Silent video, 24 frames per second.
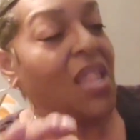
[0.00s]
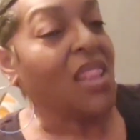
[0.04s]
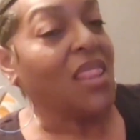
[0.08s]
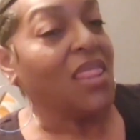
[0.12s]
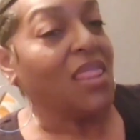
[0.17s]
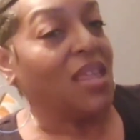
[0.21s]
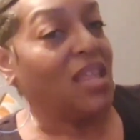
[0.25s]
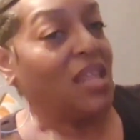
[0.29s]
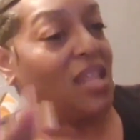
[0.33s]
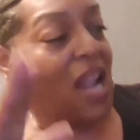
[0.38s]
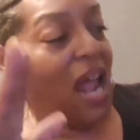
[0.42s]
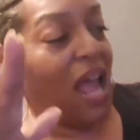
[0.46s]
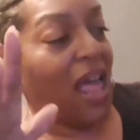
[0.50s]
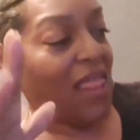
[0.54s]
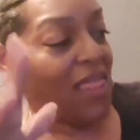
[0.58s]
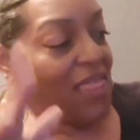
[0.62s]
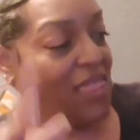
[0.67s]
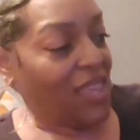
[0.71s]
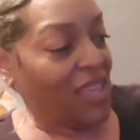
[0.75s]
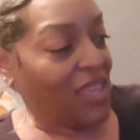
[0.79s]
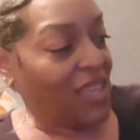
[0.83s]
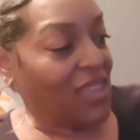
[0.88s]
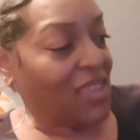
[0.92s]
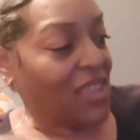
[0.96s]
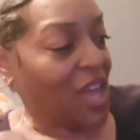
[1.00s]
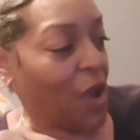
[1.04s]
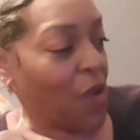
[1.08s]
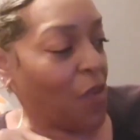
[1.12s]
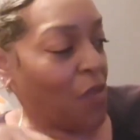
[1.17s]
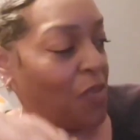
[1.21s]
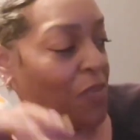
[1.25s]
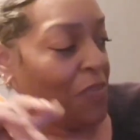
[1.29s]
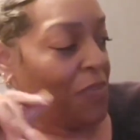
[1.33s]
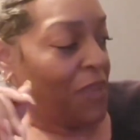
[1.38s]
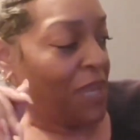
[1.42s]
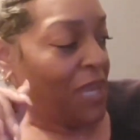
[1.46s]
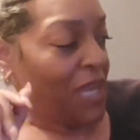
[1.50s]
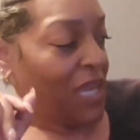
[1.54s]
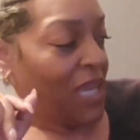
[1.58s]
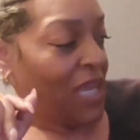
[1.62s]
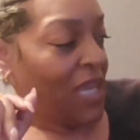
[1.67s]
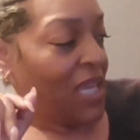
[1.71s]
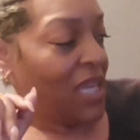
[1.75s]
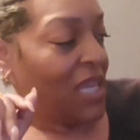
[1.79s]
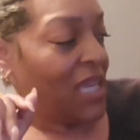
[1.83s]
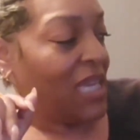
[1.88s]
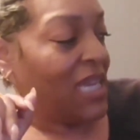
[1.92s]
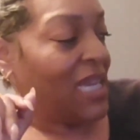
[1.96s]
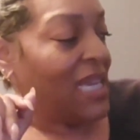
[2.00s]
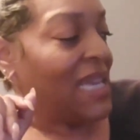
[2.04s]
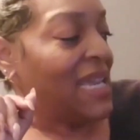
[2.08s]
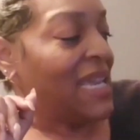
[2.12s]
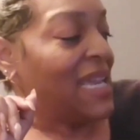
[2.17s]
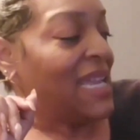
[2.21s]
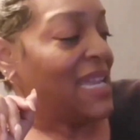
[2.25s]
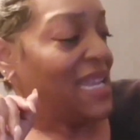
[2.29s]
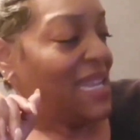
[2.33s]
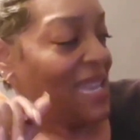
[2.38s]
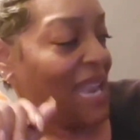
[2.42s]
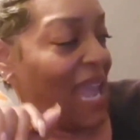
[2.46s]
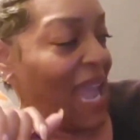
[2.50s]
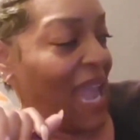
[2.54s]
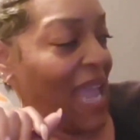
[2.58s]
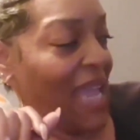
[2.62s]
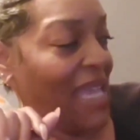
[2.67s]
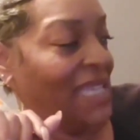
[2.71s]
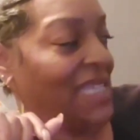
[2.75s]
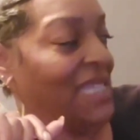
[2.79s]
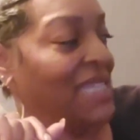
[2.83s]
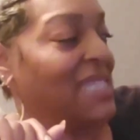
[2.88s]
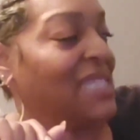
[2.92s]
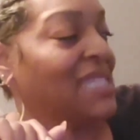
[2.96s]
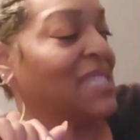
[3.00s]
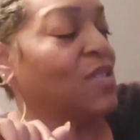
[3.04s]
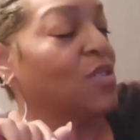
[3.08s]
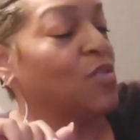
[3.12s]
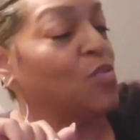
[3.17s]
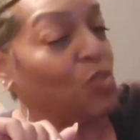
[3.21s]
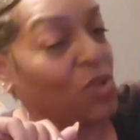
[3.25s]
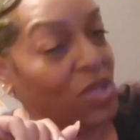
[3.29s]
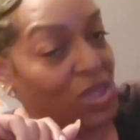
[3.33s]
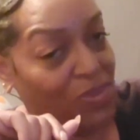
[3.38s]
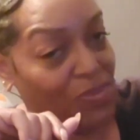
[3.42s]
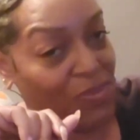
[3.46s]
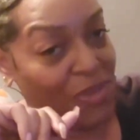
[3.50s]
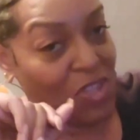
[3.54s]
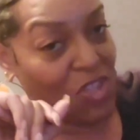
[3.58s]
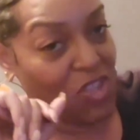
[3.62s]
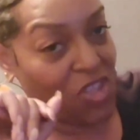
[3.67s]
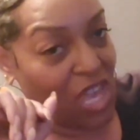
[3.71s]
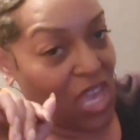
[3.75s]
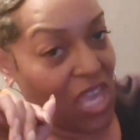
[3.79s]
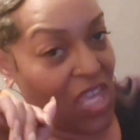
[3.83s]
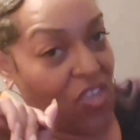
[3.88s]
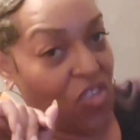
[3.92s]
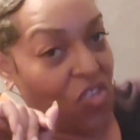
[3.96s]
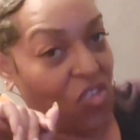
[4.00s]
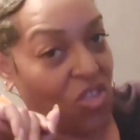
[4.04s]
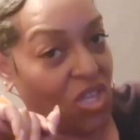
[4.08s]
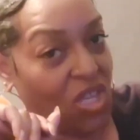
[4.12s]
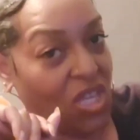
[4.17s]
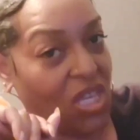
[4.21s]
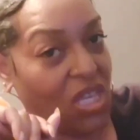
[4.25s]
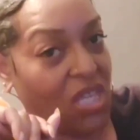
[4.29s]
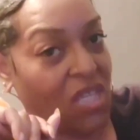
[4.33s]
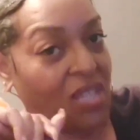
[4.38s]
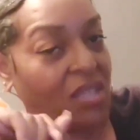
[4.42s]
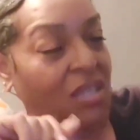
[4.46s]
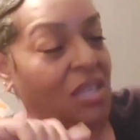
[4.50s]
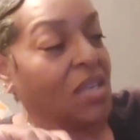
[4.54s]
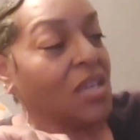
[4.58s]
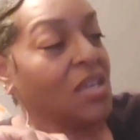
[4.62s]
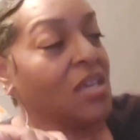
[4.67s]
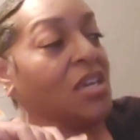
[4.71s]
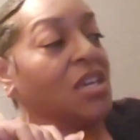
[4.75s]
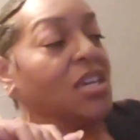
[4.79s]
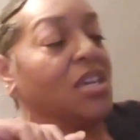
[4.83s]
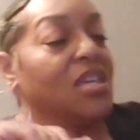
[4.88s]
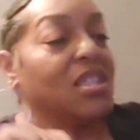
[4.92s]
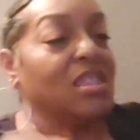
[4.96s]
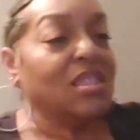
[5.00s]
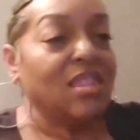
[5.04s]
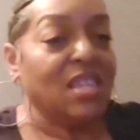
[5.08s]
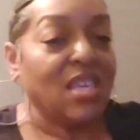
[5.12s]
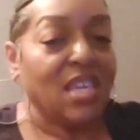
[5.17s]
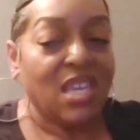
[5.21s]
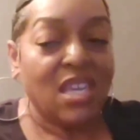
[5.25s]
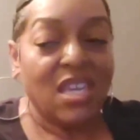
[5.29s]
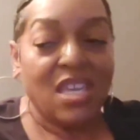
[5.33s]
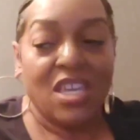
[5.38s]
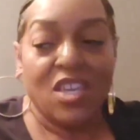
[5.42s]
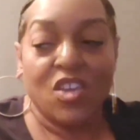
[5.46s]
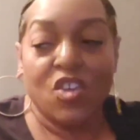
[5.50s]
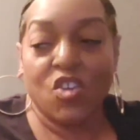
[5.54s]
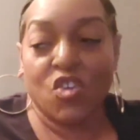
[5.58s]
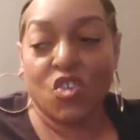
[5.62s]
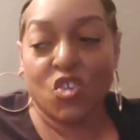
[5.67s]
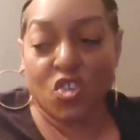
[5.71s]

then I think that would be nice with me changing the